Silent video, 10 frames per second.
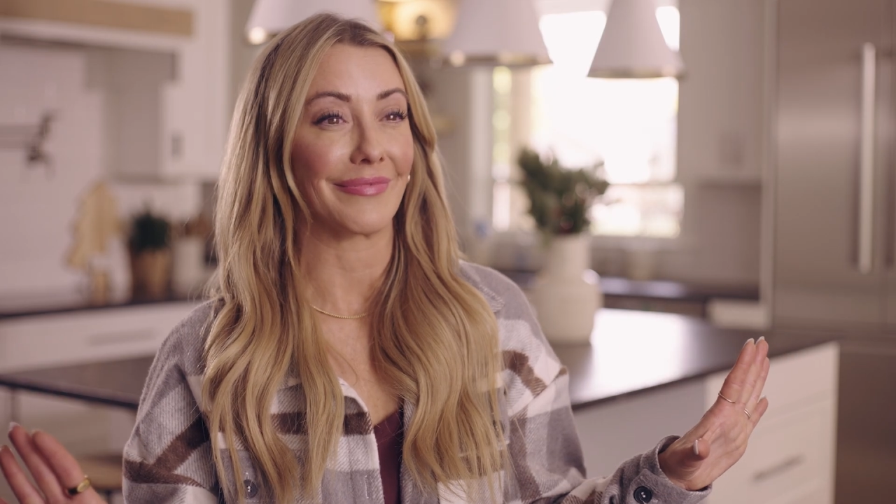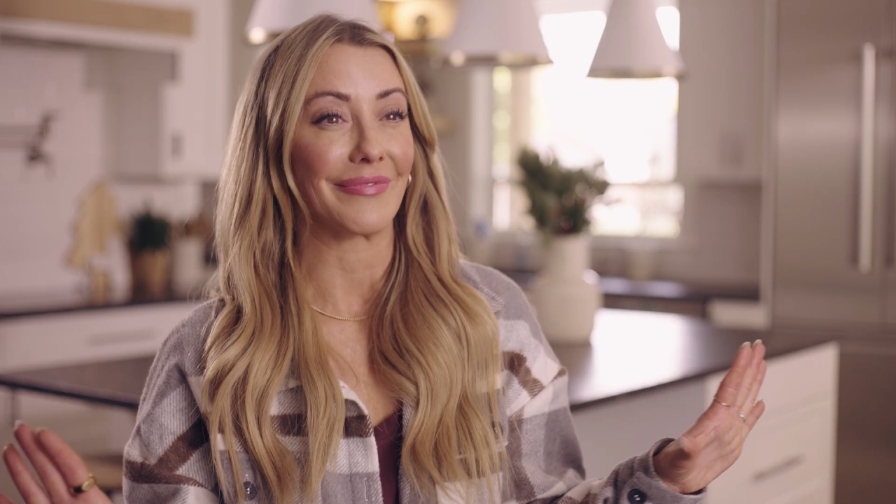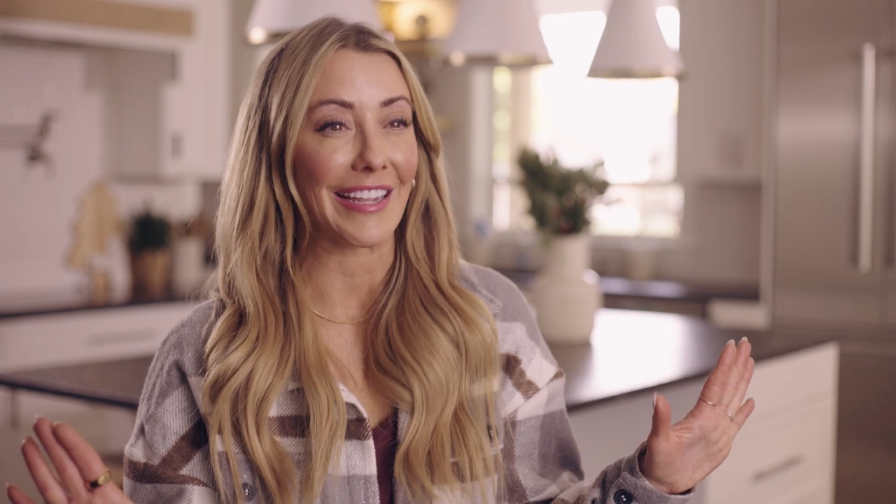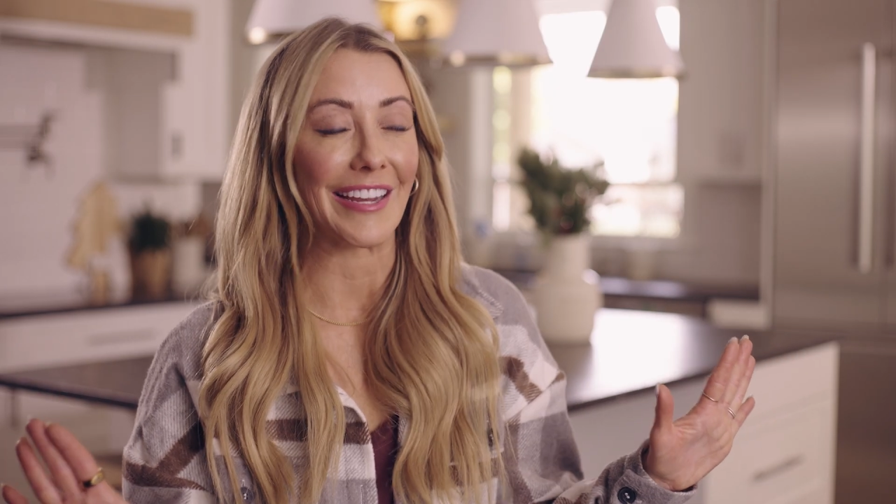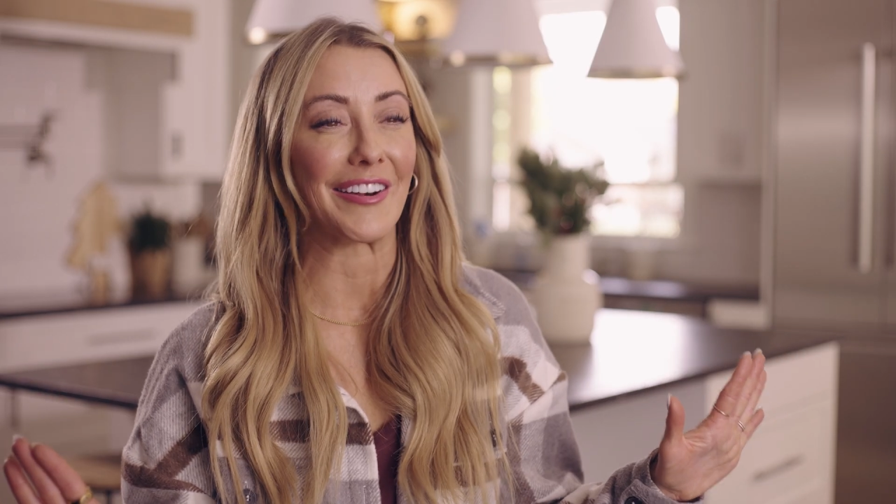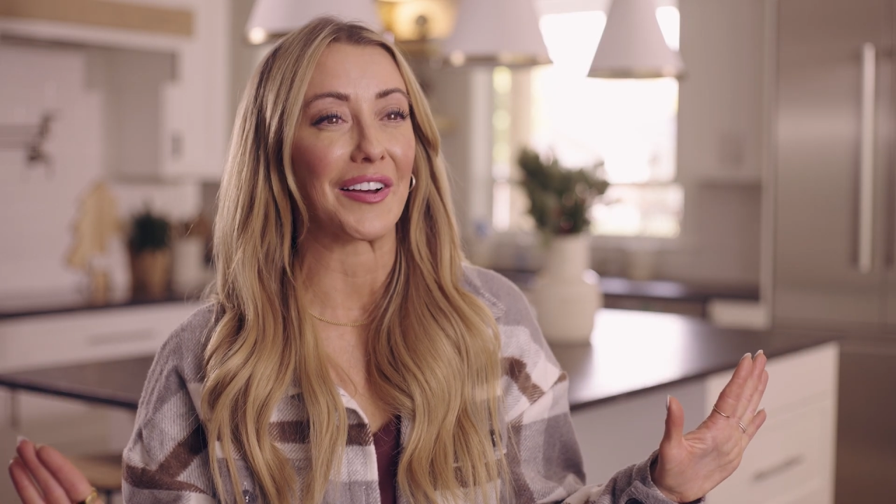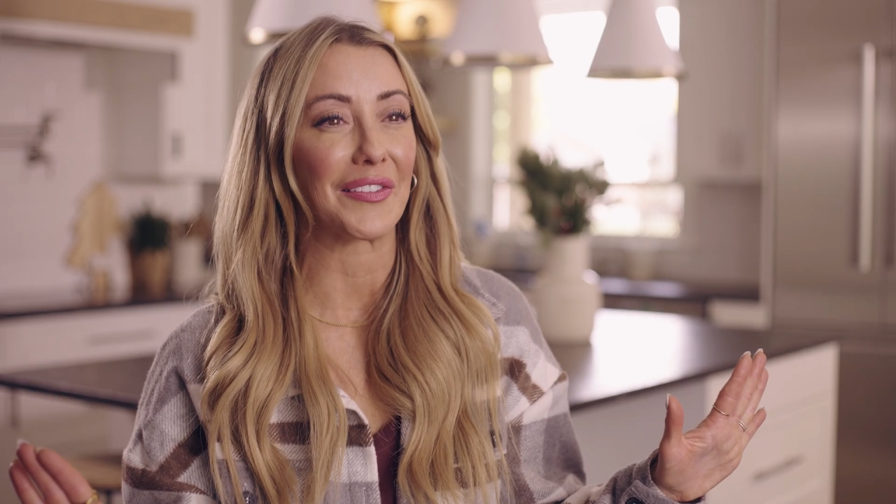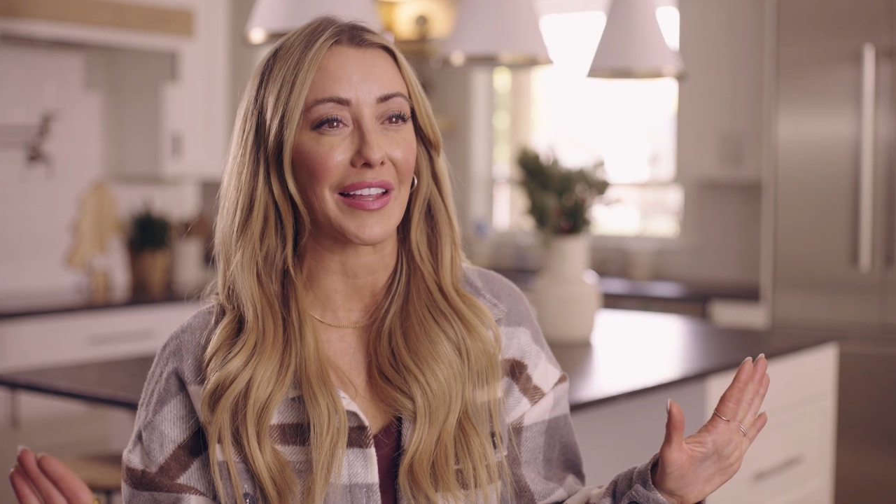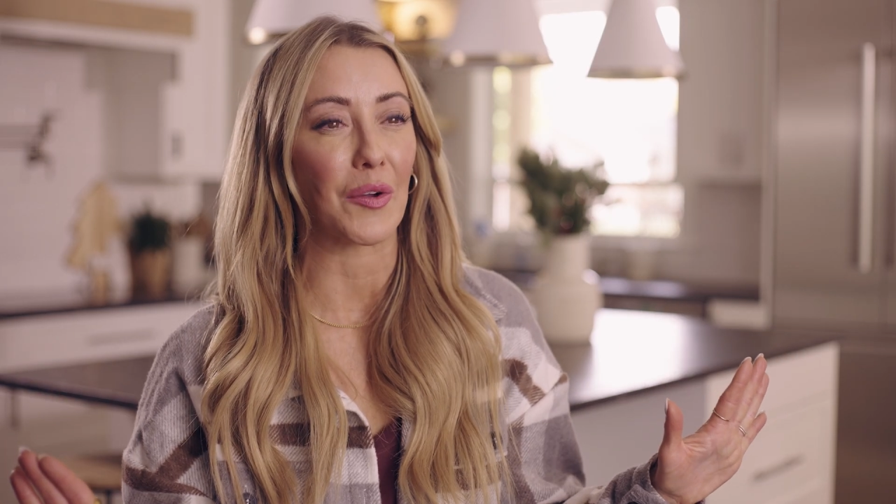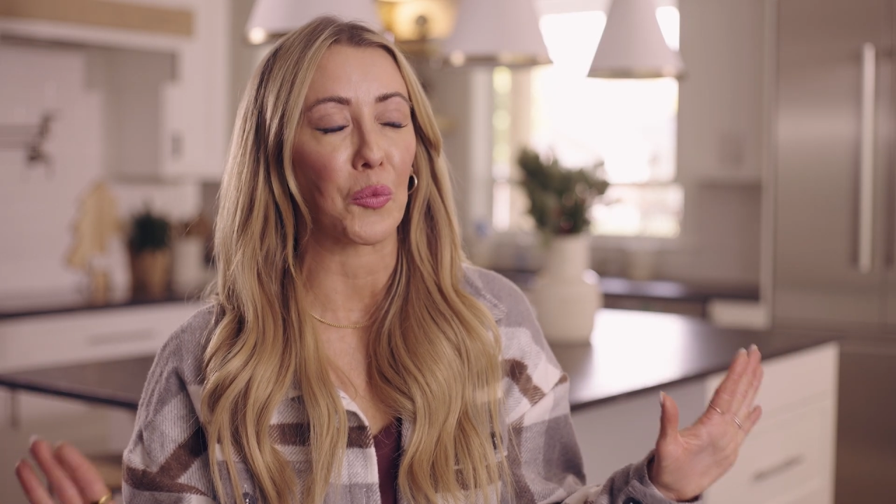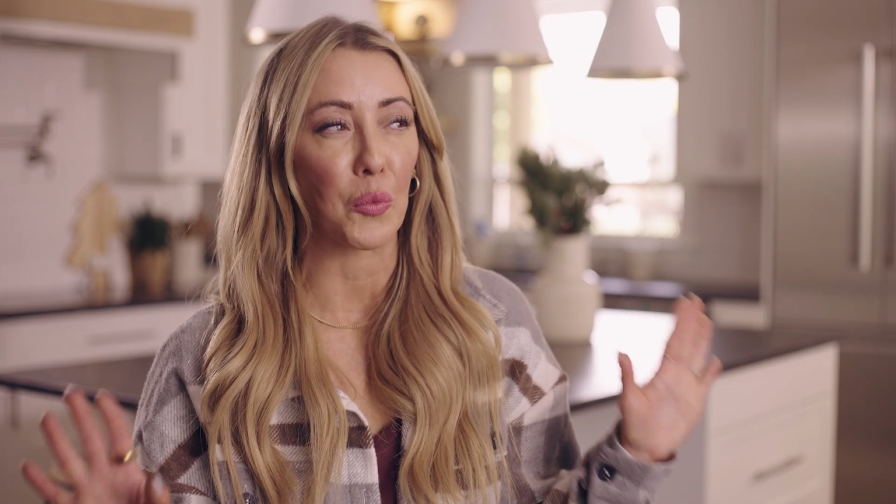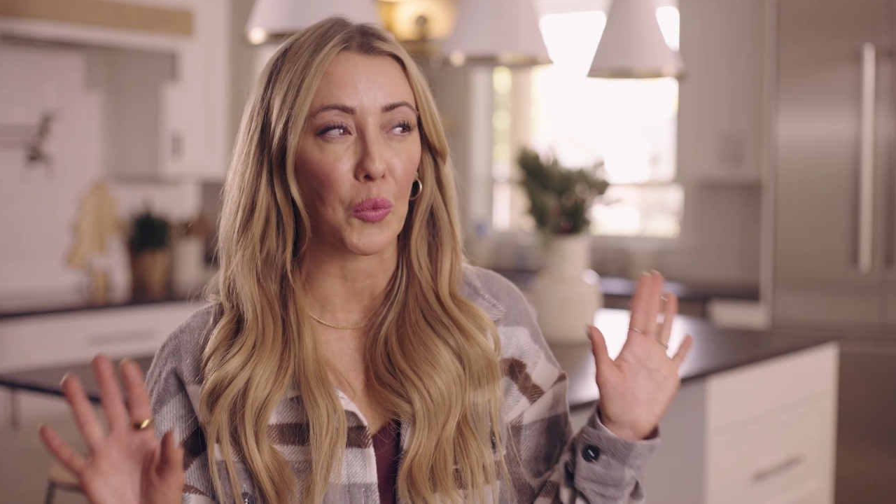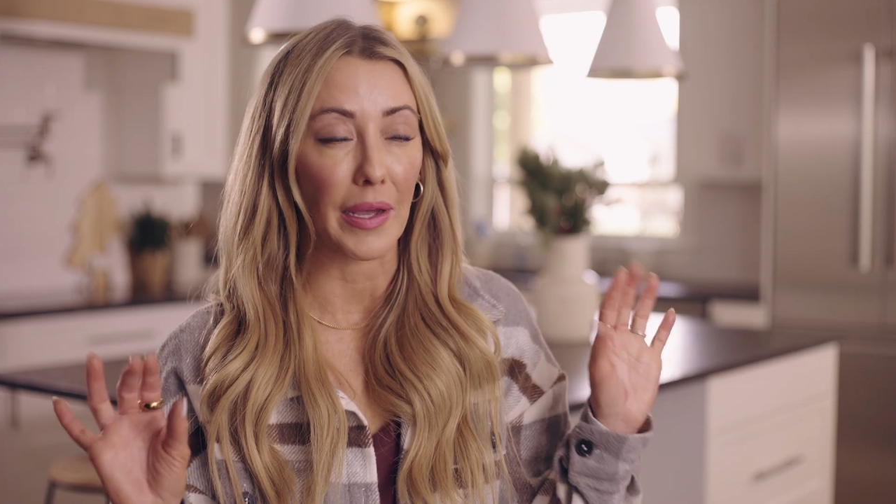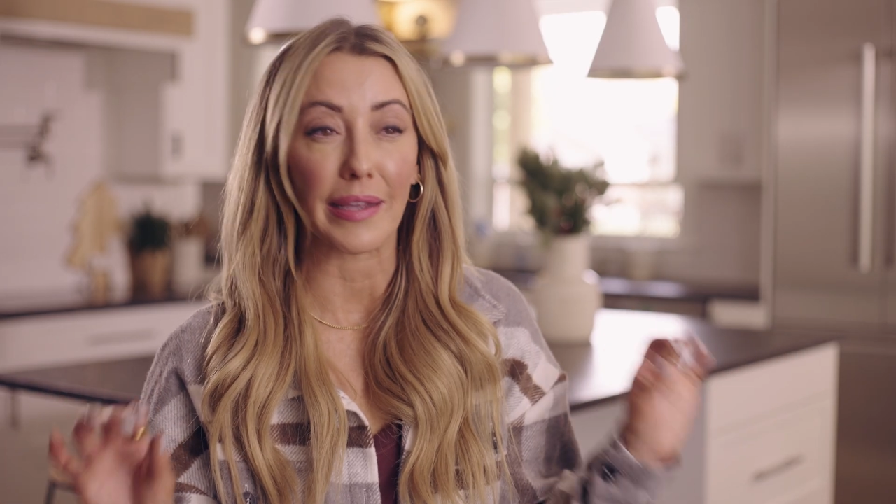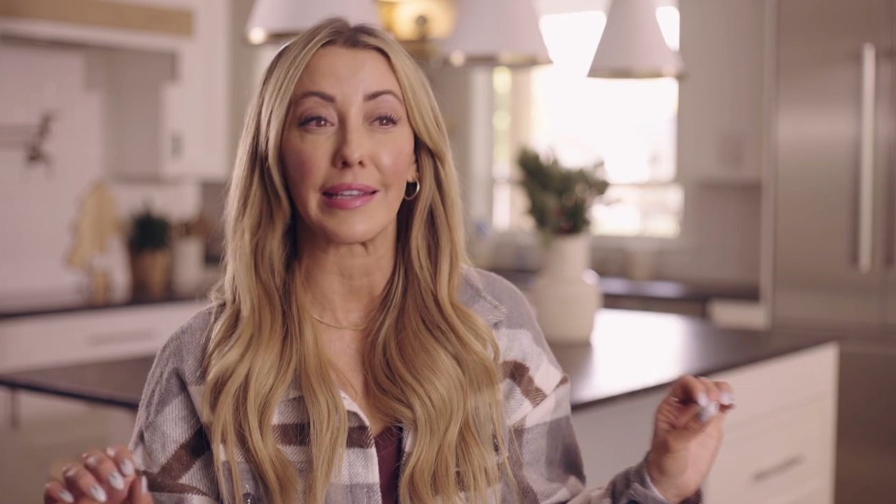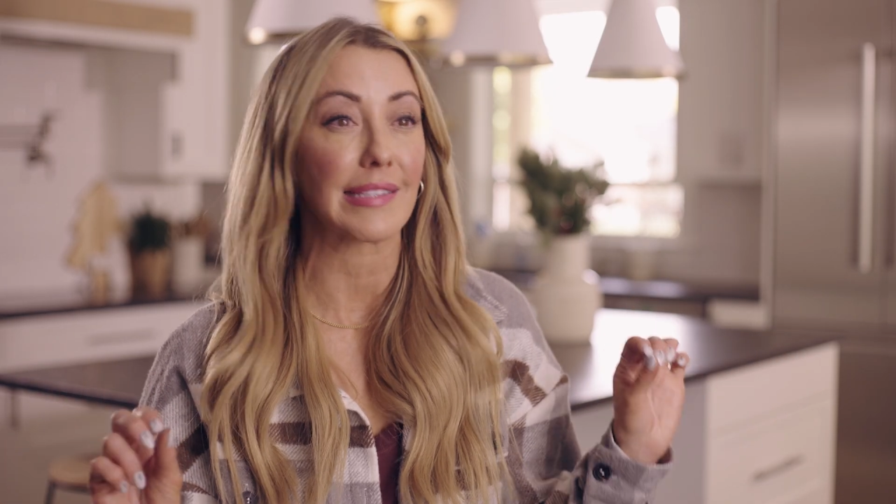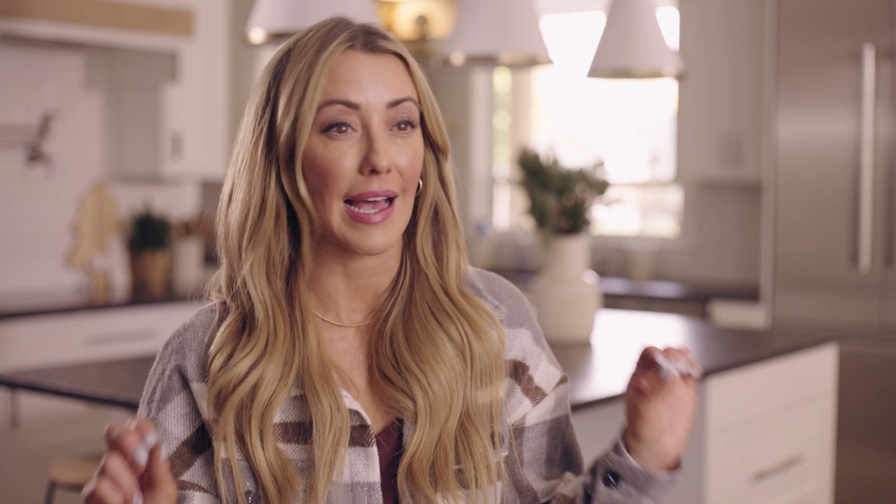What is